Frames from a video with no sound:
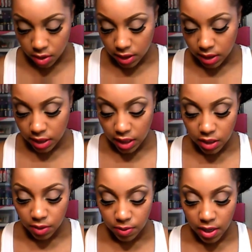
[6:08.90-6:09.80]
This next
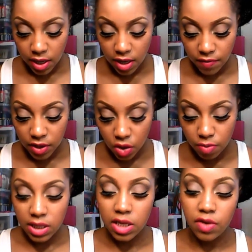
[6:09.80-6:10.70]
one I have is
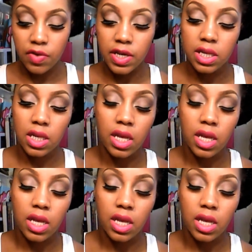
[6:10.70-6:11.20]
called Mysterious,